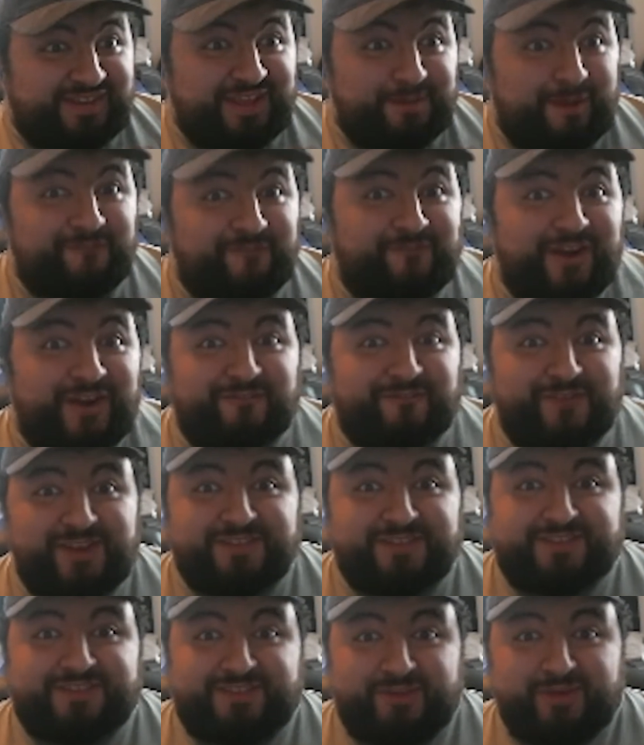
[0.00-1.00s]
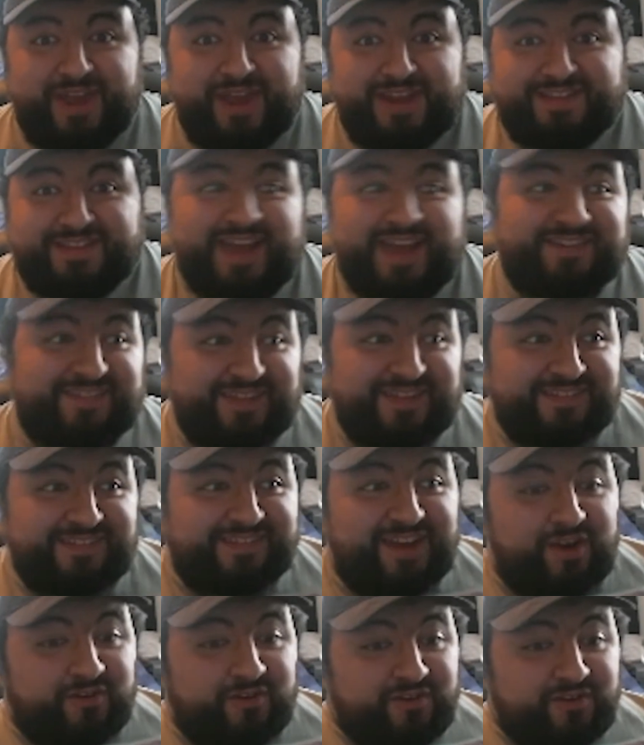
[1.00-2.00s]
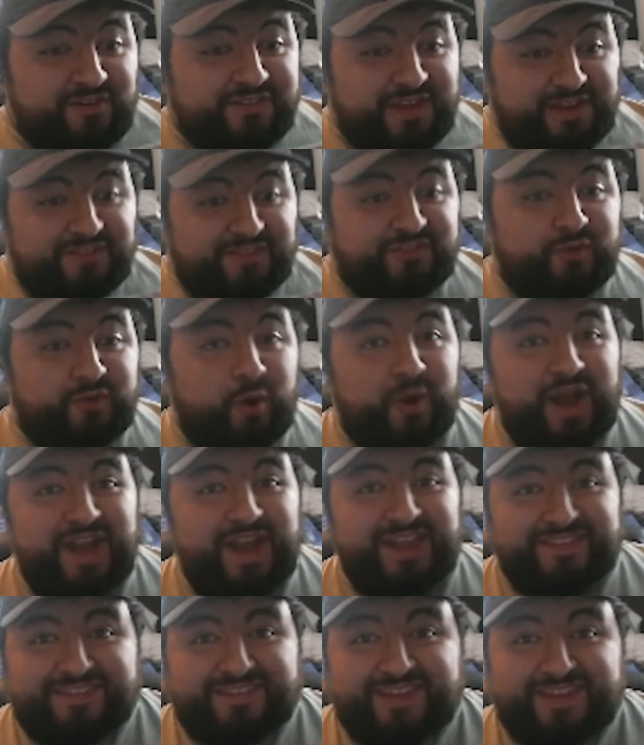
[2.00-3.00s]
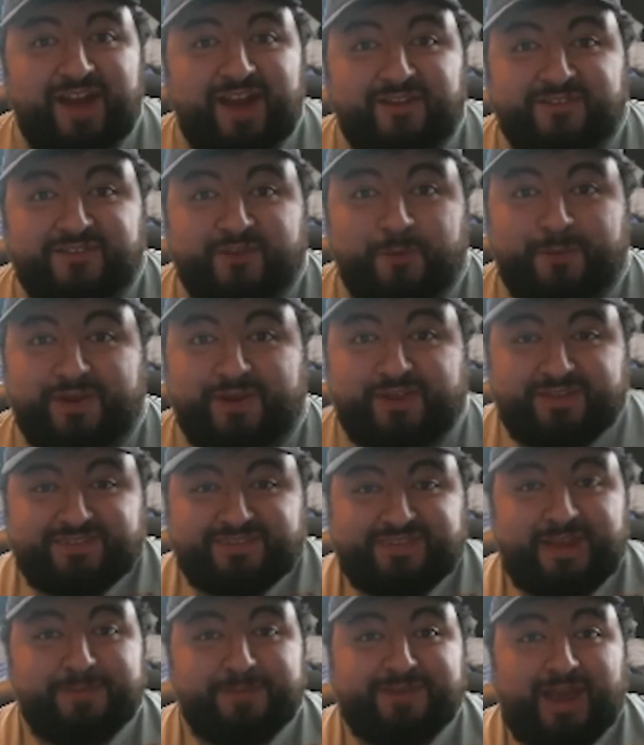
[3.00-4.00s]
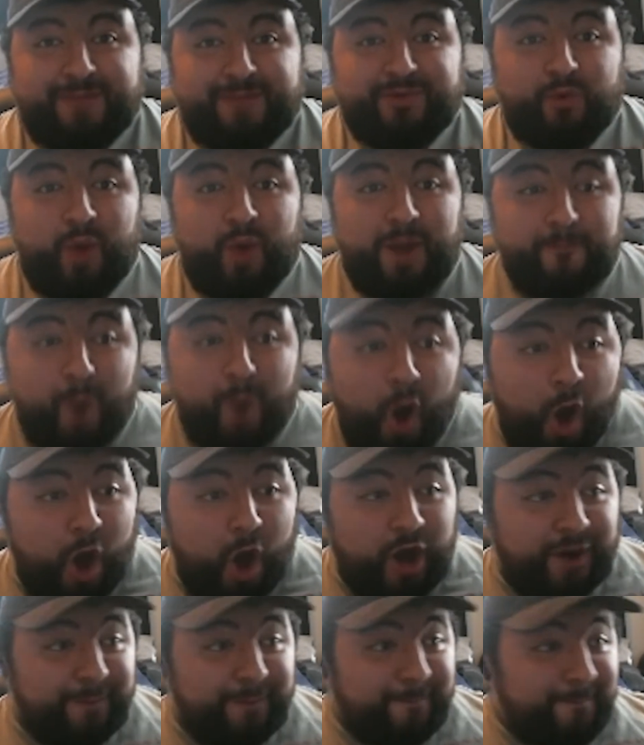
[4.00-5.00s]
thing about Final Fantasy, you get attached to these characters in the story, and it scares you, but at the same time, you want more!